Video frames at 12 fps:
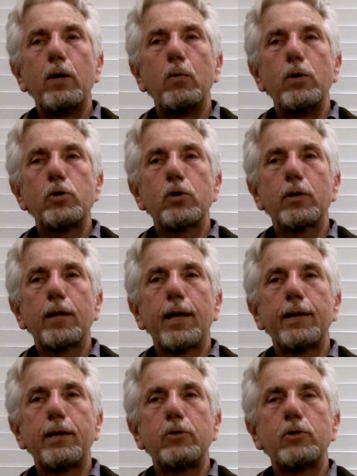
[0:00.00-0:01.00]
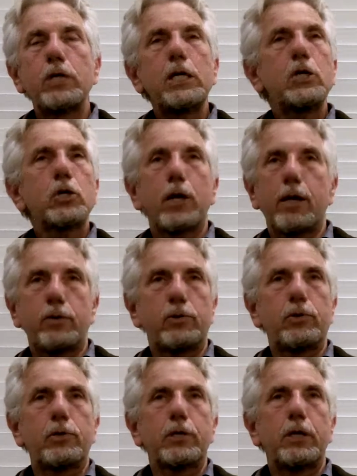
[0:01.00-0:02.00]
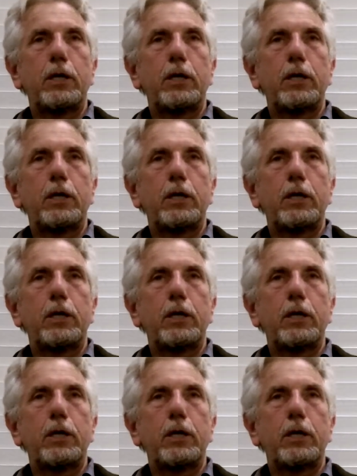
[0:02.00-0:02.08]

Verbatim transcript: we should let it teach us.